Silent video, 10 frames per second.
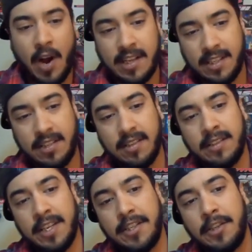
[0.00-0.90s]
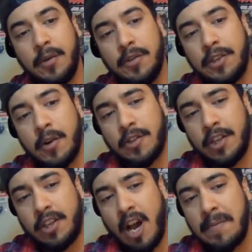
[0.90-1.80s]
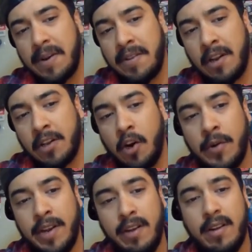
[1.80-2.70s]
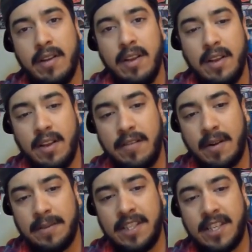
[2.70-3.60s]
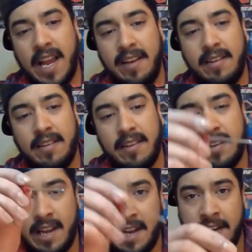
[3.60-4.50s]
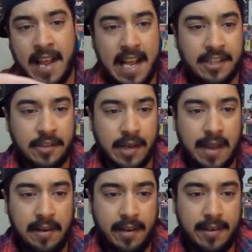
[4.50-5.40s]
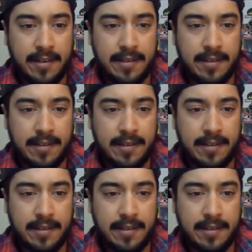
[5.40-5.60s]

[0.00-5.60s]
process. There's two screws on top here that will go in from this side and attach it together.